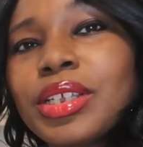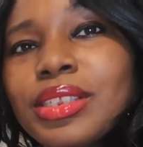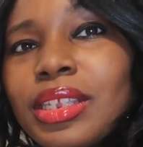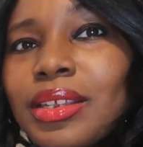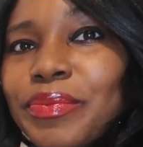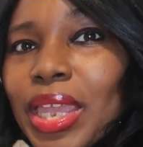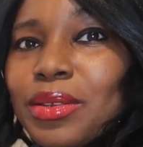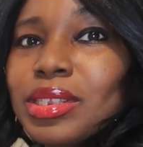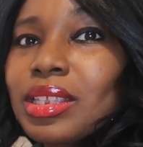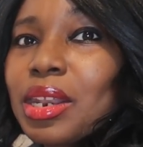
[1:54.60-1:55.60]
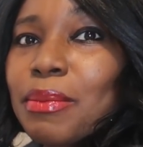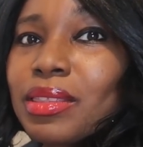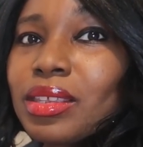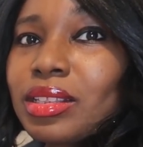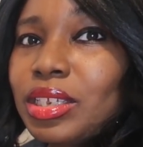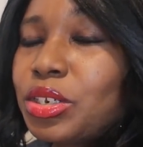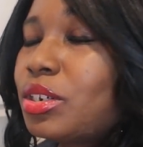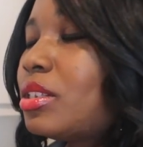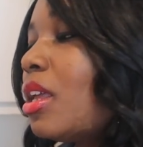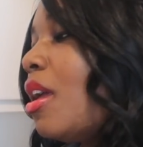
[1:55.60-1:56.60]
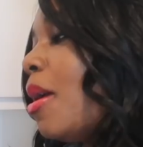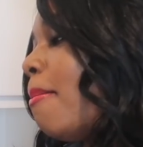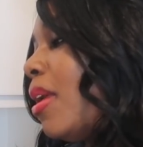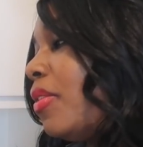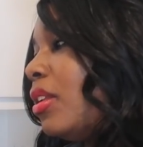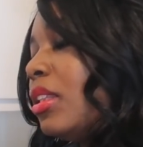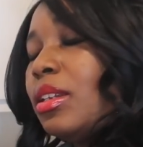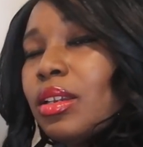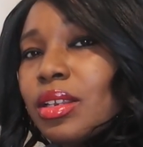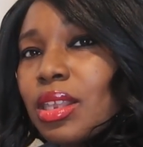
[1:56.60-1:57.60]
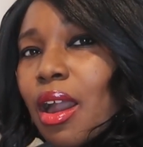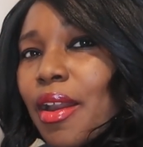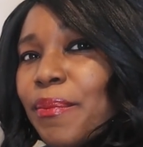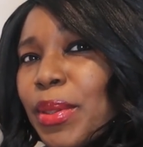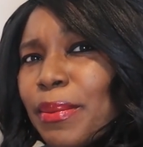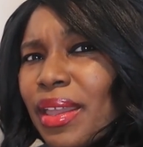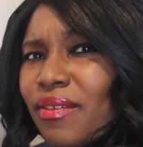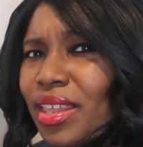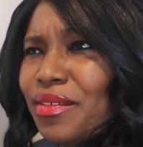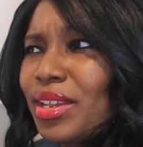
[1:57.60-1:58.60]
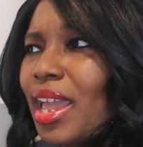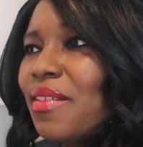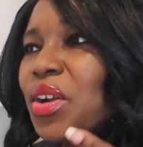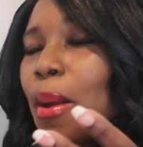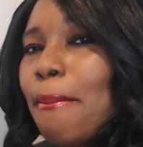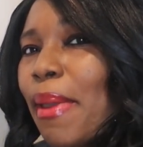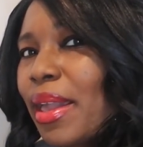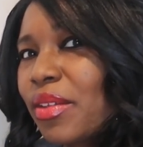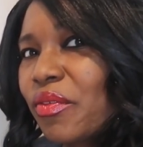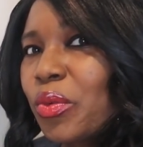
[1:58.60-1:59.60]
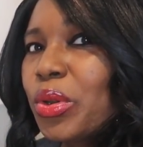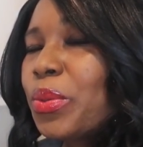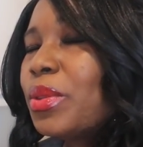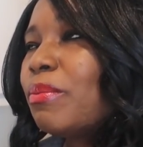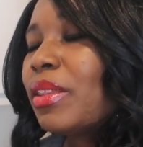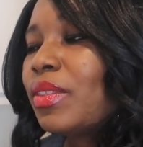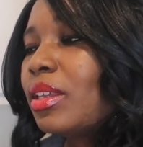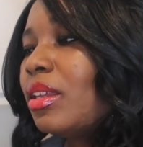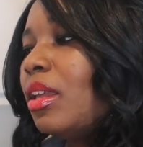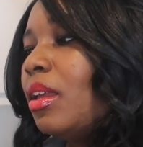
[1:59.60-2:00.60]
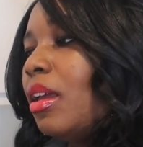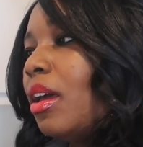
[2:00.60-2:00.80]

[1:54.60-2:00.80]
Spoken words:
you can see, I use a lot of Method cleaners. Method cleaners have been my favorite. I've gone back and forth with Method